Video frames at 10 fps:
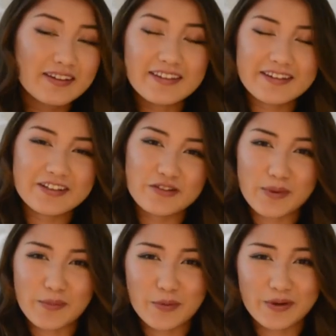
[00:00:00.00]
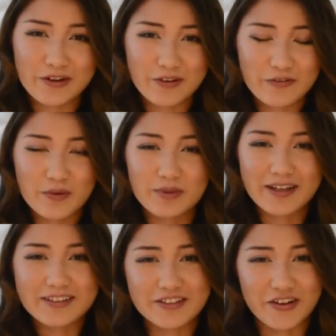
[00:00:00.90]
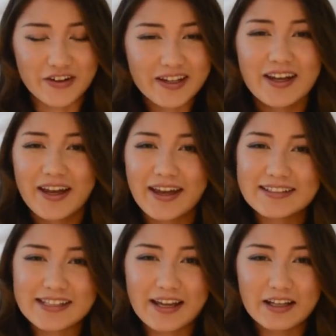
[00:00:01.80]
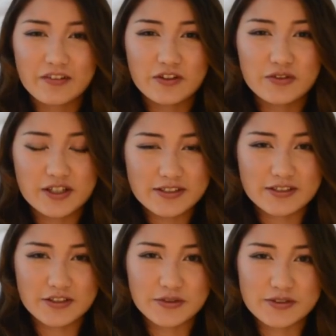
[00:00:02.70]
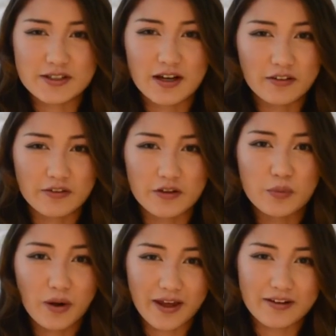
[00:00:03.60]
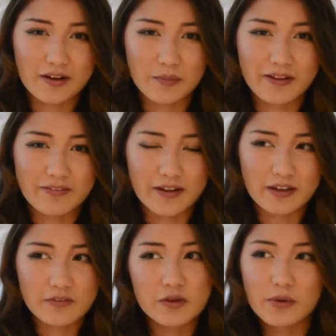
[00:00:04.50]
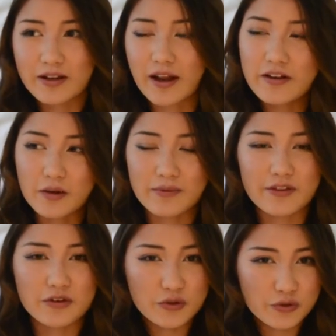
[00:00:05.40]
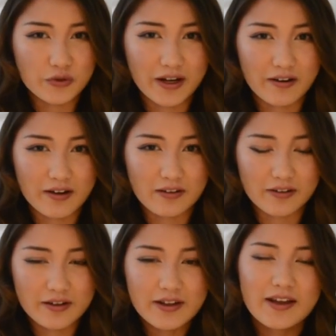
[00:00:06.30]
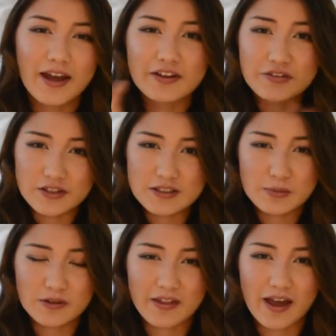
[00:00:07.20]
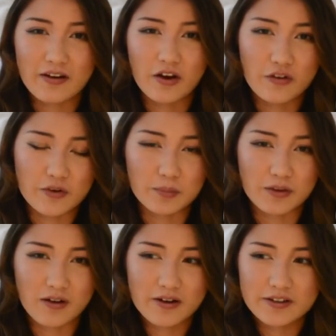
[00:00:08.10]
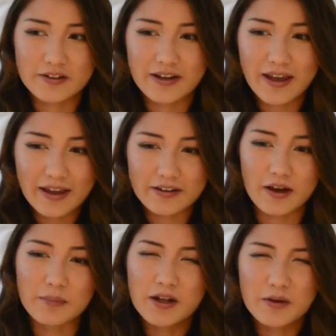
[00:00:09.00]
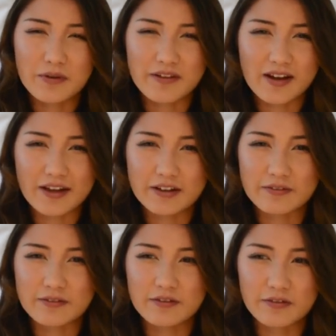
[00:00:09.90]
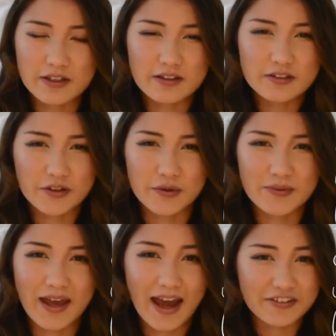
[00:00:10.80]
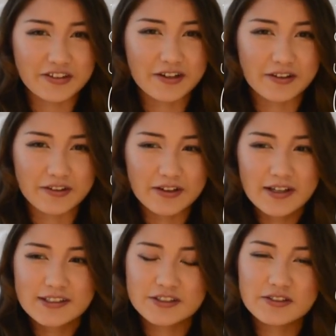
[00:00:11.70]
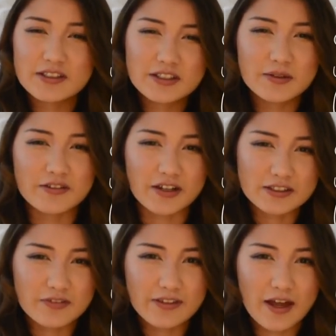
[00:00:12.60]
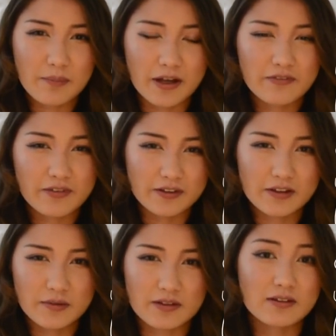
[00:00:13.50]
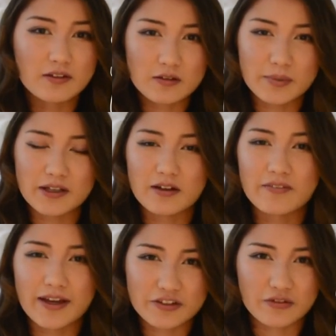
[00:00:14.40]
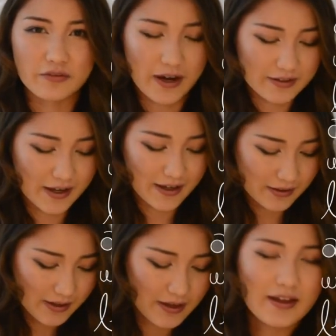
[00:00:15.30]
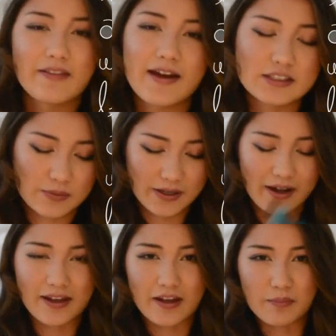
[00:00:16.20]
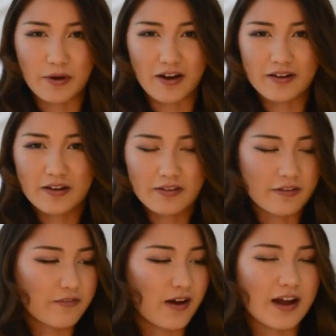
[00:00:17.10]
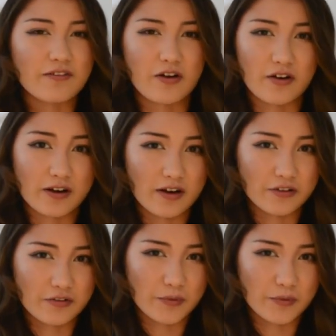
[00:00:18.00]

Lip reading: The key thing to remember when going from light to dark is that if you just use the color that you want to end up with, like if you want to end up with a neutral hair color and you just put that over blonde, you're going to end up with a kind of green toned ashy color. So you need to adjust for that by filling with a little bit of extra red dye, and that's what I had bought the 5R color